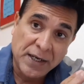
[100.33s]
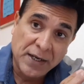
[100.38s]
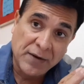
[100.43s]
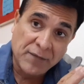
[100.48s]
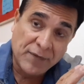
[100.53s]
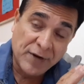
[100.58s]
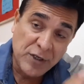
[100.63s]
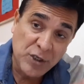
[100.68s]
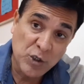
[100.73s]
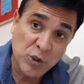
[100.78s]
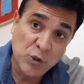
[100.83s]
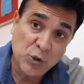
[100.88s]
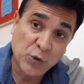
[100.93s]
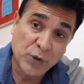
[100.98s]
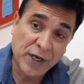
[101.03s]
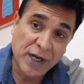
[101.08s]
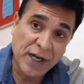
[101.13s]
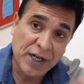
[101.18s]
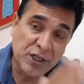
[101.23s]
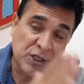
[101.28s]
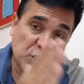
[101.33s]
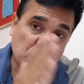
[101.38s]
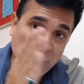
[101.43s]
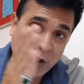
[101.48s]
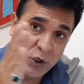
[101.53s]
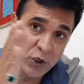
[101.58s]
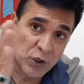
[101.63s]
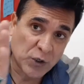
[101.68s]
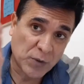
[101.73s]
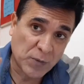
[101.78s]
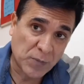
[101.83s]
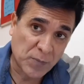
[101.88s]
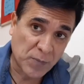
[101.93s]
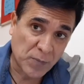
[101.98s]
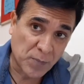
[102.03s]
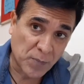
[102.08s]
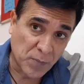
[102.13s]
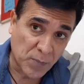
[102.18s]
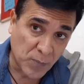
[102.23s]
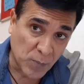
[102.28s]
when you look at your
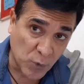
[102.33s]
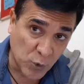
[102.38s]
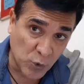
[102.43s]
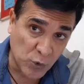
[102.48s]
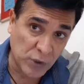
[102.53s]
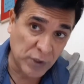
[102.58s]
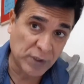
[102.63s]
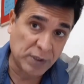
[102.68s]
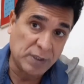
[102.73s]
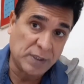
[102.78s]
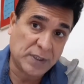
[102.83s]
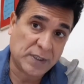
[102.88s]
moon